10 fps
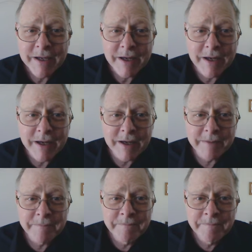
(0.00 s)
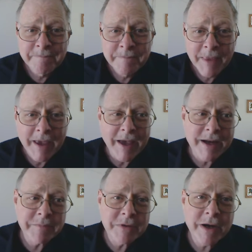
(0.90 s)
And
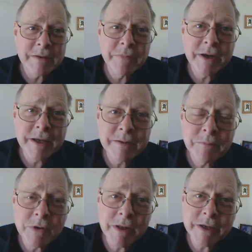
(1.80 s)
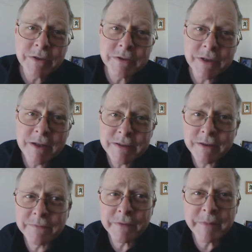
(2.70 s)
I'm trying to bring in more lectures
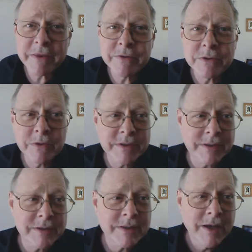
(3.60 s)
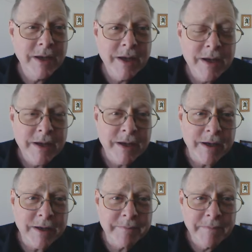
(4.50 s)
also from other sources.
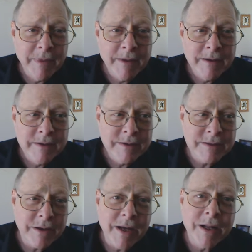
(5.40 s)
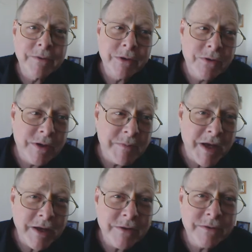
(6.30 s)
So I'll record
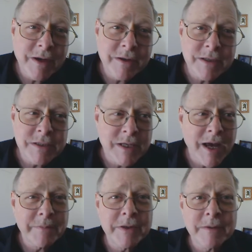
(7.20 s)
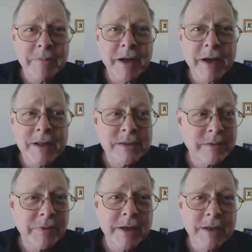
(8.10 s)
my own on each topic, but I also
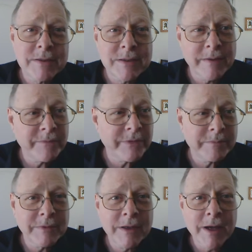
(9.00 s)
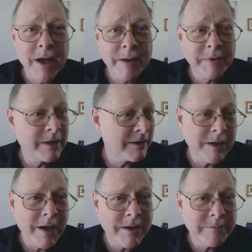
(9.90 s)
bring in some from Khan
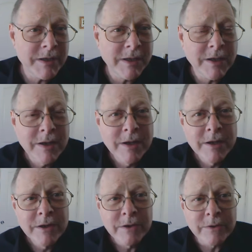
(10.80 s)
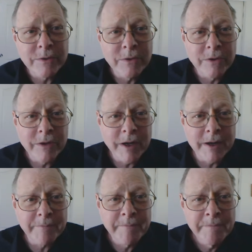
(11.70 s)
Academy or